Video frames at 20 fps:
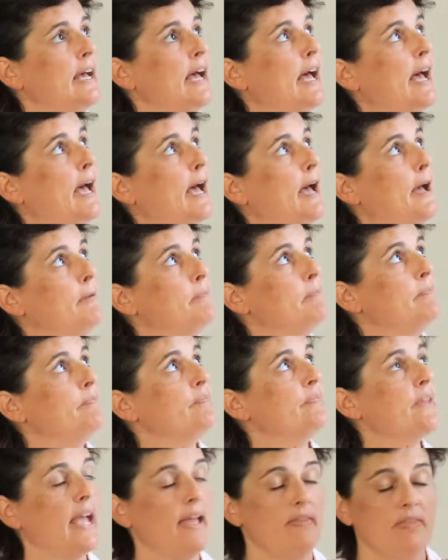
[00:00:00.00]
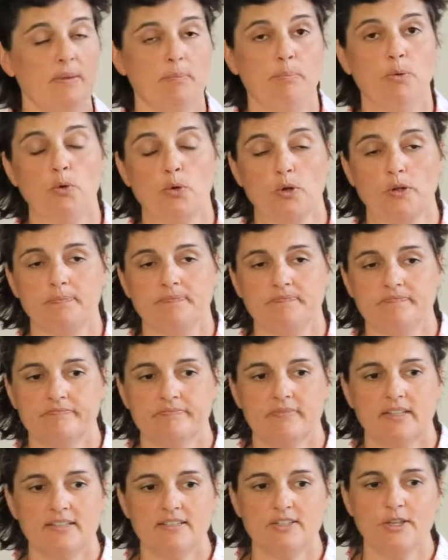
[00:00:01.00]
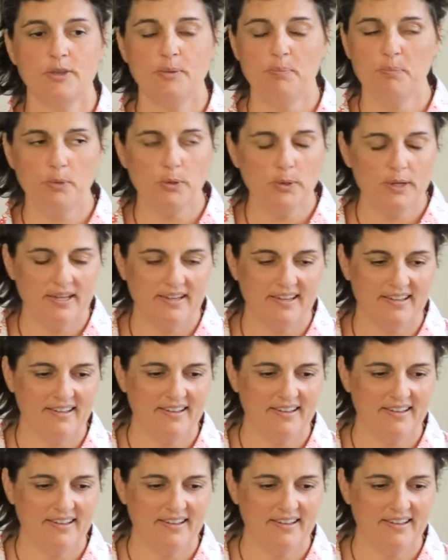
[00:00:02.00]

And the book. So the book